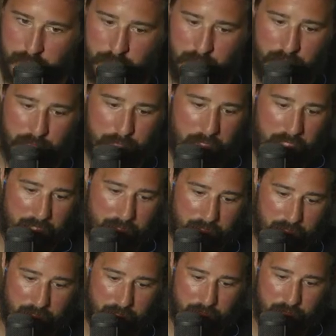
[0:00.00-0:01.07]
of my
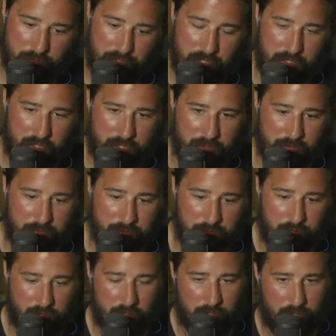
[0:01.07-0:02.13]
uh, ceiling
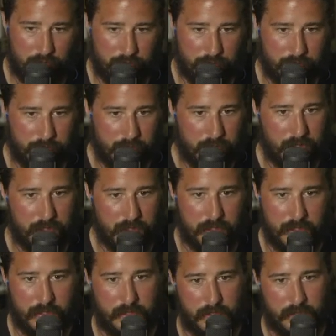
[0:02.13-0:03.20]
of
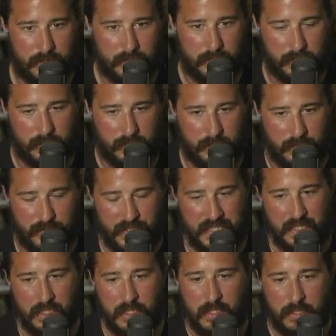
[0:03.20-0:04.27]

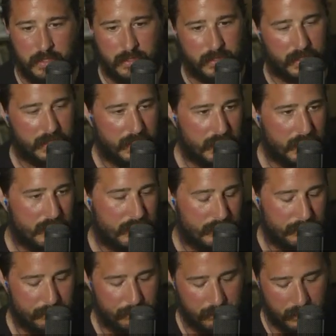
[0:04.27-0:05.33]
skill, I guess.
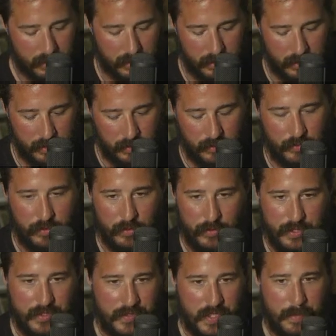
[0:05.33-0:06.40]
So
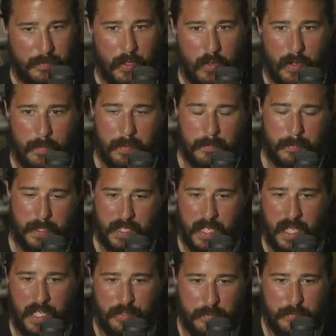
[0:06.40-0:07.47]
this time, though, I'm going to play on
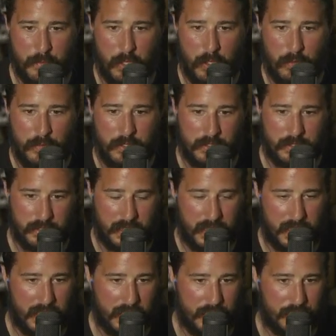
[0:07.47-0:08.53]
Heisman mode
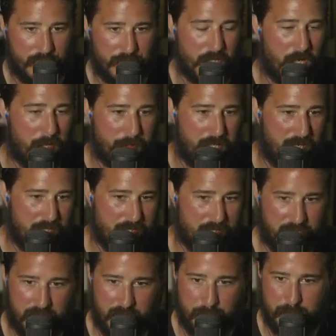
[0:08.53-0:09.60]
as a top 10
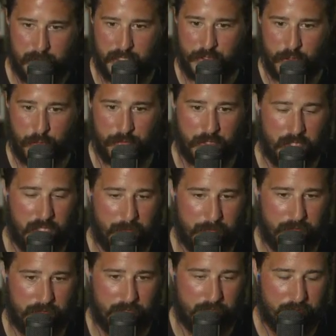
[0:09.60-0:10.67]
team. I chose
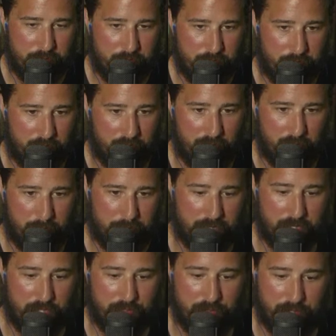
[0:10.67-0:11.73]
Clemson uh,
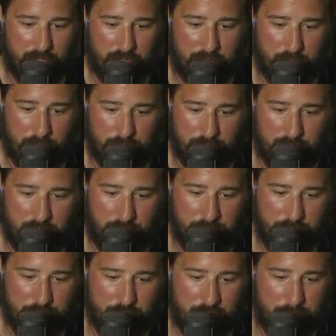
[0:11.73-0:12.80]
because I know it's kind of a
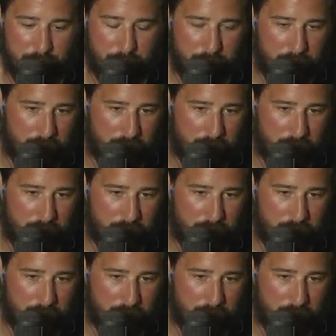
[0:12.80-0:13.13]
cheap